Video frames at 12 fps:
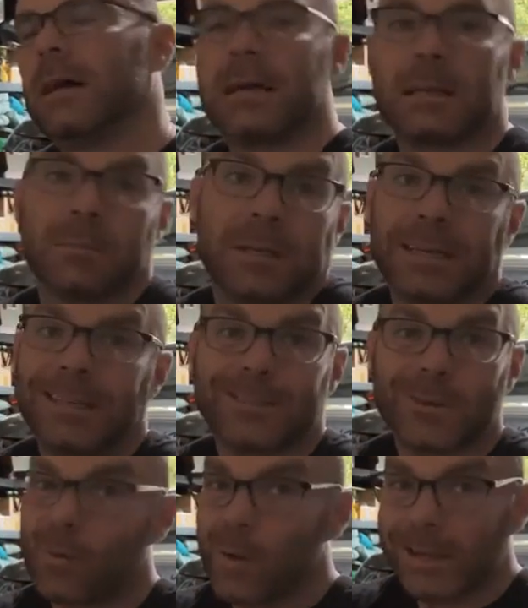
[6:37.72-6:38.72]
That could be
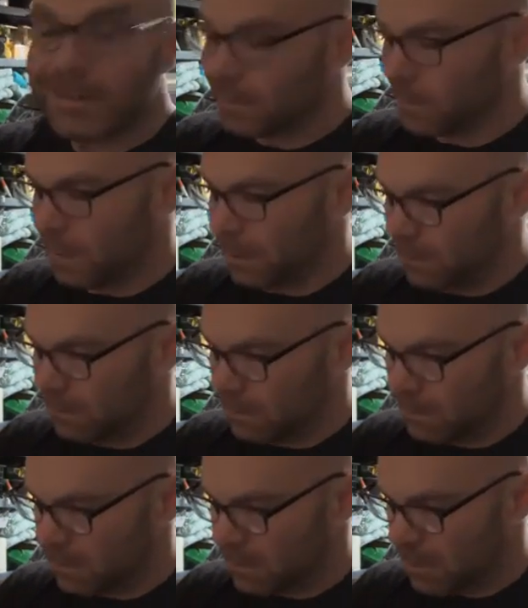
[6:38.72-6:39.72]
east or west of me.
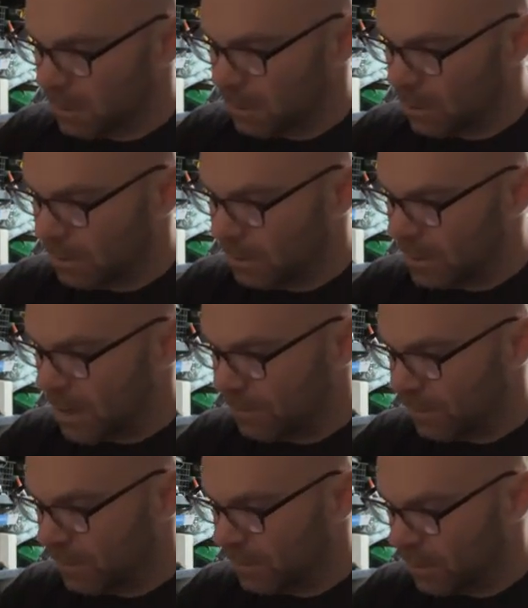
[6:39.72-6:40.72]
You are
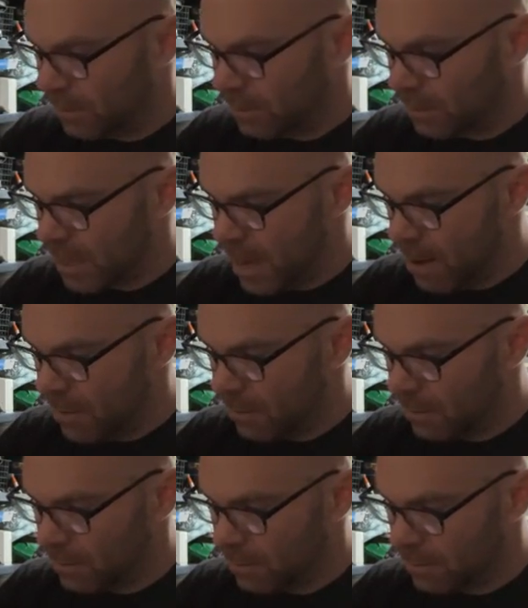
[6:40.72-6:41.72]
definitely further south.
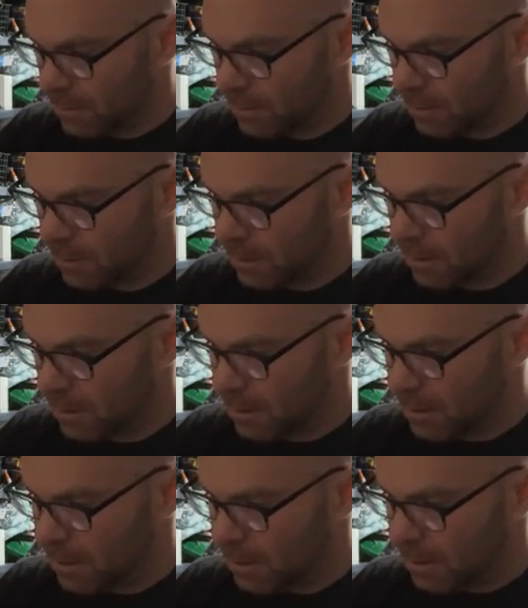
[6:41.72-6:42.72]

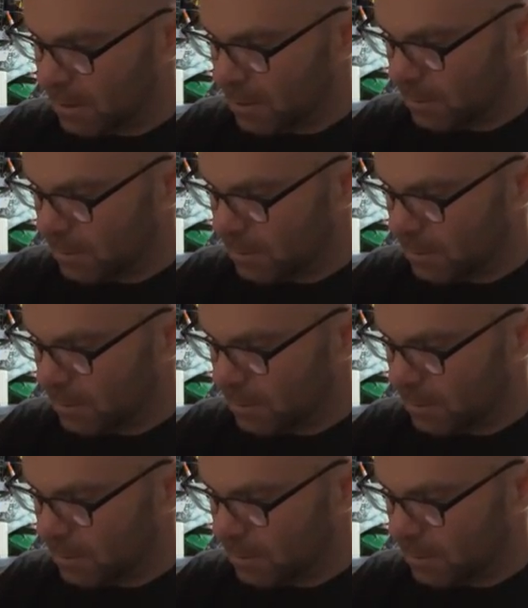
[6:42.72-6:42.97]
Uh,